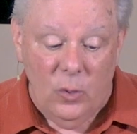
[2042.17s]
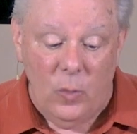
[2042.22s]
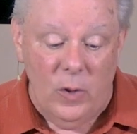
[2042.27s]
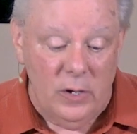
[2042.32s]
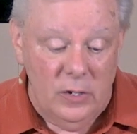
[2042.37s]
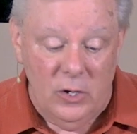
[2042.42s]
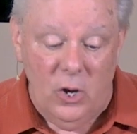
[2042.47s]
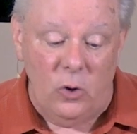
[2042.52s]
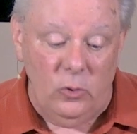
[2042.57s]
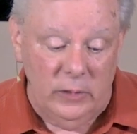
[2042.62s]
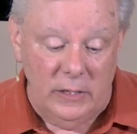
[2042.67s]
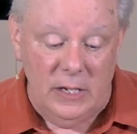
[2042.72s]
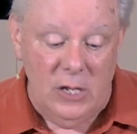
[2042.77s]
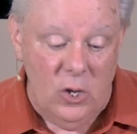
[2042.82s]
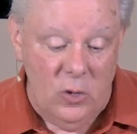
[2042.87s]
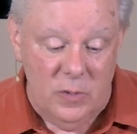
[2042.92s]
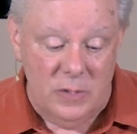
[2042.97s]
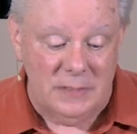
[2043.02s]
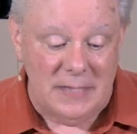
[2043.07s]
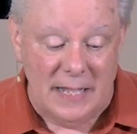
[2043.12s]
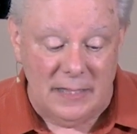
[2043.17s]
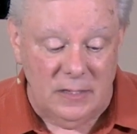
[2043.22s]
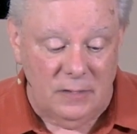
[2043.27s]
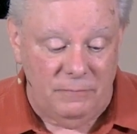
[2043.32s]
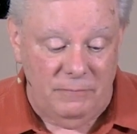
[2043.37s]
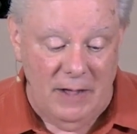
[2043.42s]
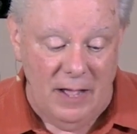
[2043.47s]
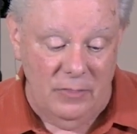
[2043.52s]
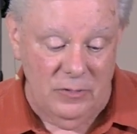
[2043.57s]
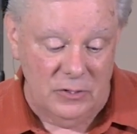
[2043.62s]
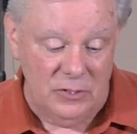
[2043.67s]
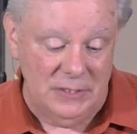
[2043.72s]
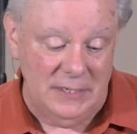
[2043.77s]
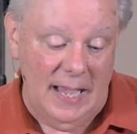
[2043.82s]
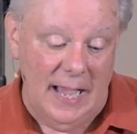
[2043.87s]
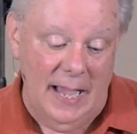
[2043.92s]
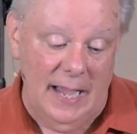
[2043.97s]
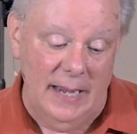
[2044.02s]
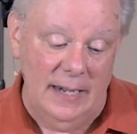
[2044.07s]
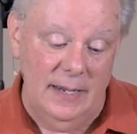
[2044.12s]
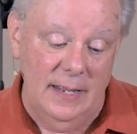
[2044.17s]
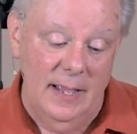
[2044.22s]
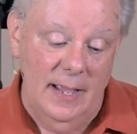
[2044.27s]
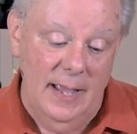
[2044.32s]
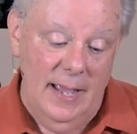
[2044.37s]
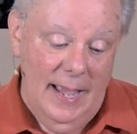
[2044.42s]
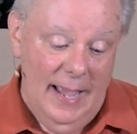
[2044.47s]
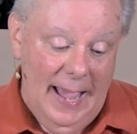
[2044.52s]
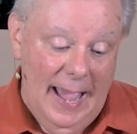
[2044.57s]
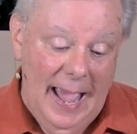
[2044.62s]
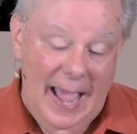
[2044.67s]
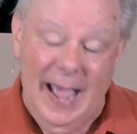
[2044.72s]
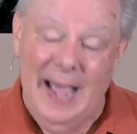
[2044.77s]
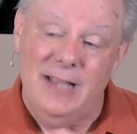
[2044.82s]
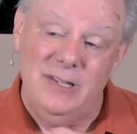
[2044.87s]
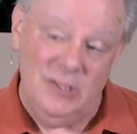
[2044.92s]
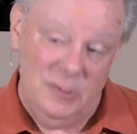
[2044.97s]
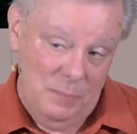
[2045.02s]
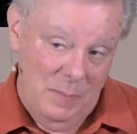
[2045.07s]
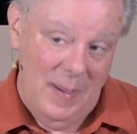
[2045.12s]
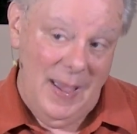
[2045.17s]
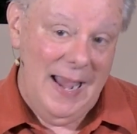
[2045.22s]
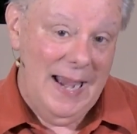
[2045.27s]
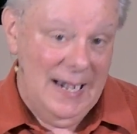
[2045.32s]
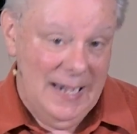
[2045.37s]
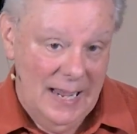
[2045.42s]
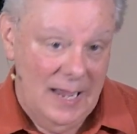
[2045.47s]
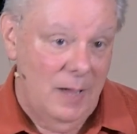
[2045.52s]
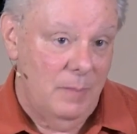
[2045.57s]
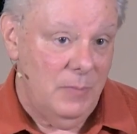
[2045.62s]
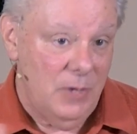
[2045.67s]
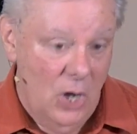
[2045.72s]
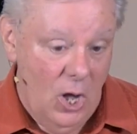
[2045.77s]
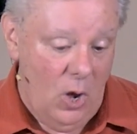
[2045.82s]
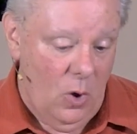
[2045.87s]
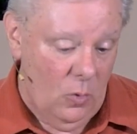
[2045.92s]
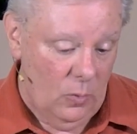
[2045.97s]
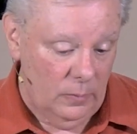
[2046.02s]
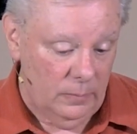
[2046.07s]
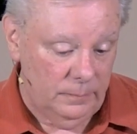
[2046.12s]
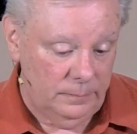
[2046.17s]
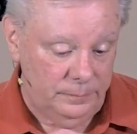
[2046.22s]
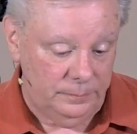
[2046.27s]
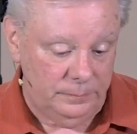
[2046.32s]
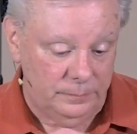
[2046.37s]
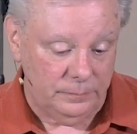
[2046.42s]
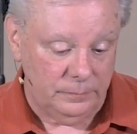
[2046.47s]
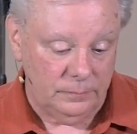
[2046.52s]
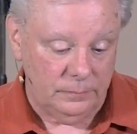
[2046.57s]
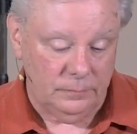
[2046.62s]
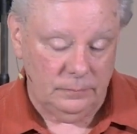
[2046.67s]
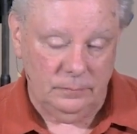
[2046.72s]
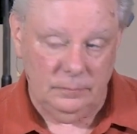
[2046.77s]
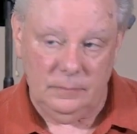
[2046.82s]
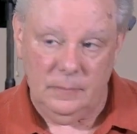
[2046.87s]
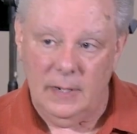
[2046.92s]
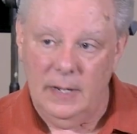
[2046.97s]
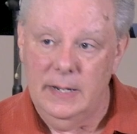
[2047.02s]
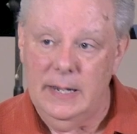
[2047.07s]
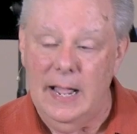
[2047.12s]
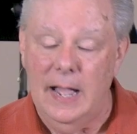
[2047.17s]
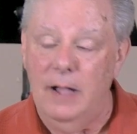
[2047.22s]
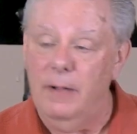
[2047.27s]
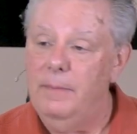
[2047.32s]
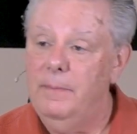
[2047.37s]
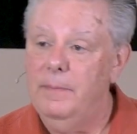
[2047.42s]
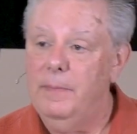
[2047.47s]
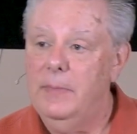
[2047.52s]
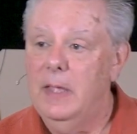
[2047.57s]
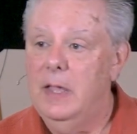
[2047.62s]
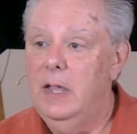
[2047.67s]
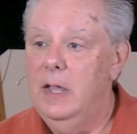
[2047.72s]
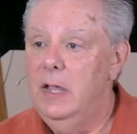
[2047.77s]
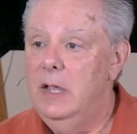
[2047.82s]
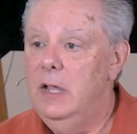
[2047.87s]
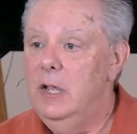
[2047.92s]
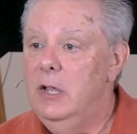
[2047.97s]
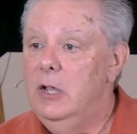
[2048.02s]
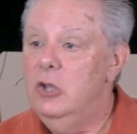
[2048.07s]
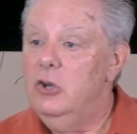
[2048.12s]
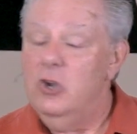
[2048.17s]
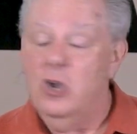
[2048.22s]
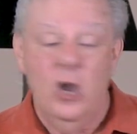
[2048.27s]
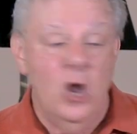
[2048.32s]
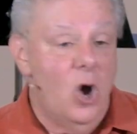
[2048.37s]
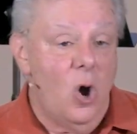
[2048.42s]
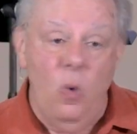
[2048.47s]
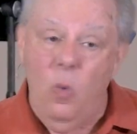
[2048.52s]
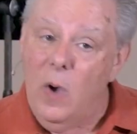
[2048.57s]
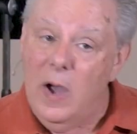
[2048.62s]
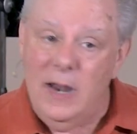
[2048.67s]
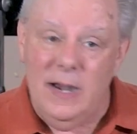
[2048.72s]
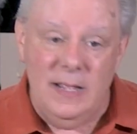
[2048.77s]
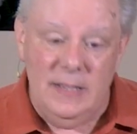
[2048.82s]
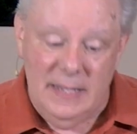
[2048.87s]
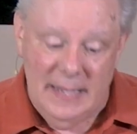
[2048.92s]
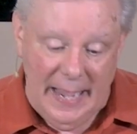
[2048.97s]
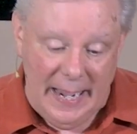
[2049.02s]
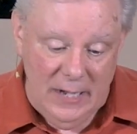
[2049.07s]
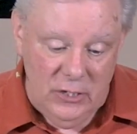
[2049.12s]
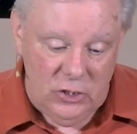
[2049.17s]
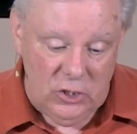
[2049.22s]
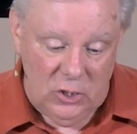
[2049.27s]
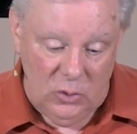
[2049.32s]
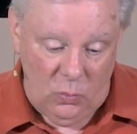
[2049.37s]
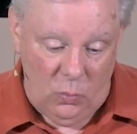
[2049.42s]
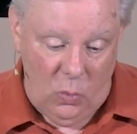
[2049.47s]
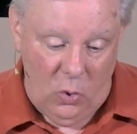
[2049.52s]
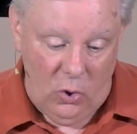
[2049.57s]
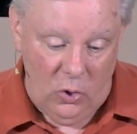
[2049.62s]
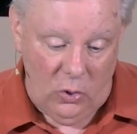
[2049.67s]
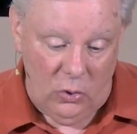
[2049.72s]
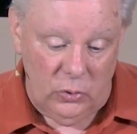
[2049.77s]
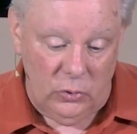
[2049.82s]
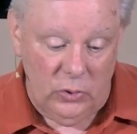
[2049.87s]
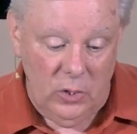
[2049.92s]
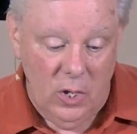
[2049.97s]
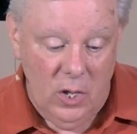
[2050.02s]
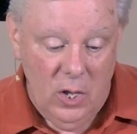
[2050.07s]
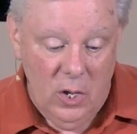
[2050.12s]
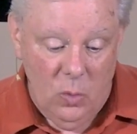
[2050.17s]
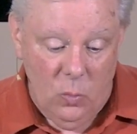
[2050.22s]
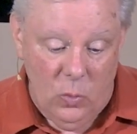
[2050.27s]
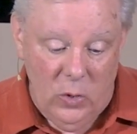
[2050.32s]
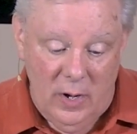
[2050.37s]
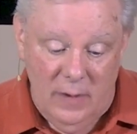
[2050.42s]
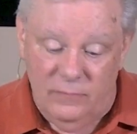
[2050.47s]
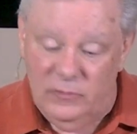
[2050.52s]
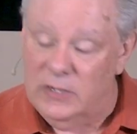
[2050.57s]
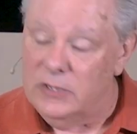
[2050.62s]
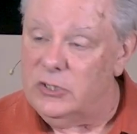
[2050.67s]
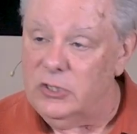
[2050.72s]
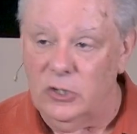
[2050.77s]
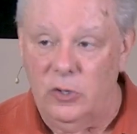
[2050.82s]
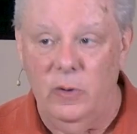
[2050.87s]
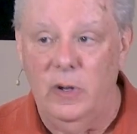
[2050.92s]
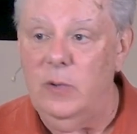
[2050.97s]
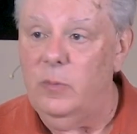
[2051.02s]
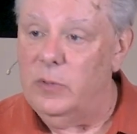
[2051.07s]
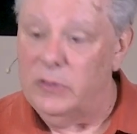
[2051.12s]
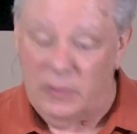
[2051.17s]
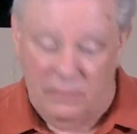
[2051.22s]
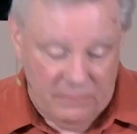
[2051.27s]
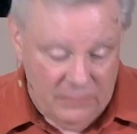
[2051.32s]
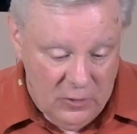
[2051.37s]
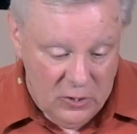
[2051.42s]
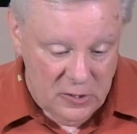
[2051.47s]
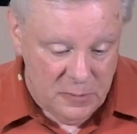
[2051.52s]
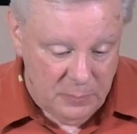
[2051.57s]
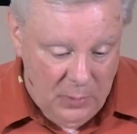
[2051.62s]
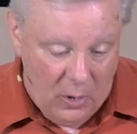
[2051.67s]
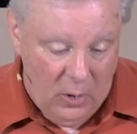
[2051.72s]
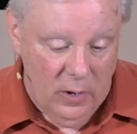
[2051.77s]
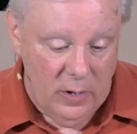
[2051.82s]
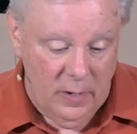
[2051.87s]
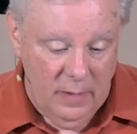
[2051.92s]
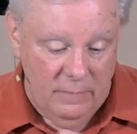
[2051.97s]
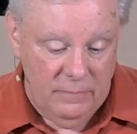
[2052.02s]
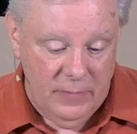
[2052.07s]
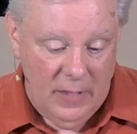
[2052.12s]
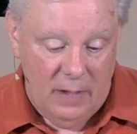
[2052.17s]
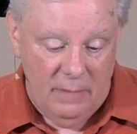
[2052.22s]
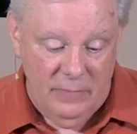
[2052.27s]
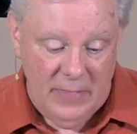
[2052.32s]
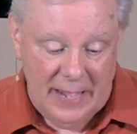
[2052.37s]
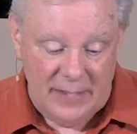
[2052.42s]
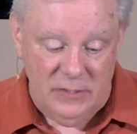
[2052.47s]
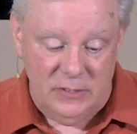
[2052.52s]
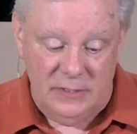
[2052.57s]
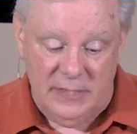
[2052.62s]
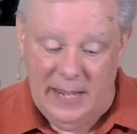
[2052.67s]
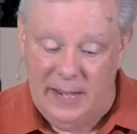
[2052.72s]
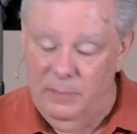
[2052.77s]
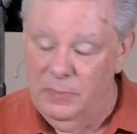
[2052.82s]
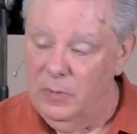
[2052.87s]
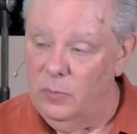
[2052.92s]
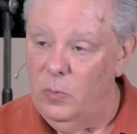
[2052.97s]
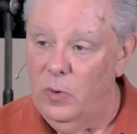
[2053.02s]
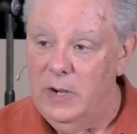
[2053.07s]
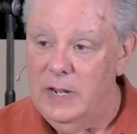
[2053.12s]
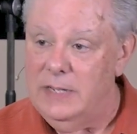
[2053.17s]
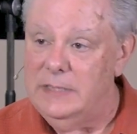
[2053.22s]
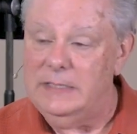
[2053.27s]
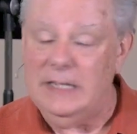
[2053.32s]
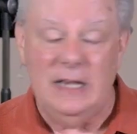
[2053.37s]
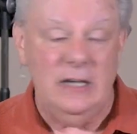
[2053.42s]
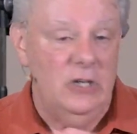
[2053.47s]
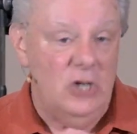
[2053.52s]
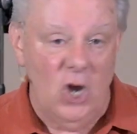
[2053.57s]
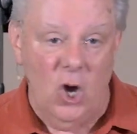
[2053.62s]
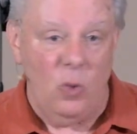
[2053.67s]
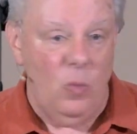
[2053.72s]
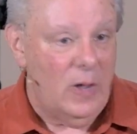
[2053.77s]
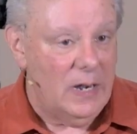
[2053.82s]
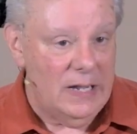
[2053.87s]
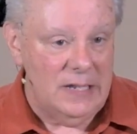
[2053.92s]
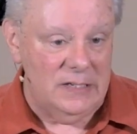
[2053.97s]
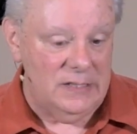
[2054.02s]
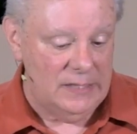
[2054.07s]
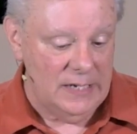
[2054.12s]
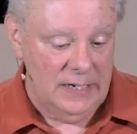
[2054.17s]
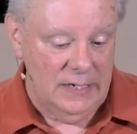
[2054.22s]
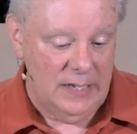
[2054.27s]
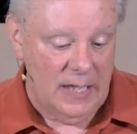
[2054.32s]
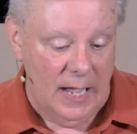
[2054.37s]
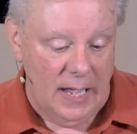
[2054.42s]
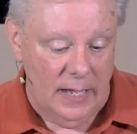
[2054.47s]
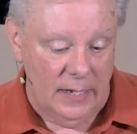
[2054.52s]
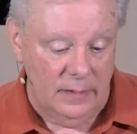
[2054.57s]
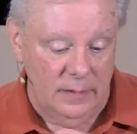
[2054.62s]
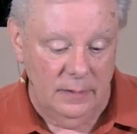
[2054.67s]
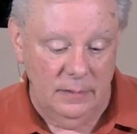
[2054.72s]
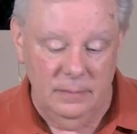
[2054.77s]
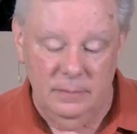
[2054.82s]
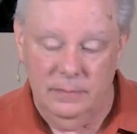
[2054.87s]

the one and only, who is at the Father's side, has made him known. Now, no one in the ancient world would have disagreed with the first part of that statement where he said, no one has seen God.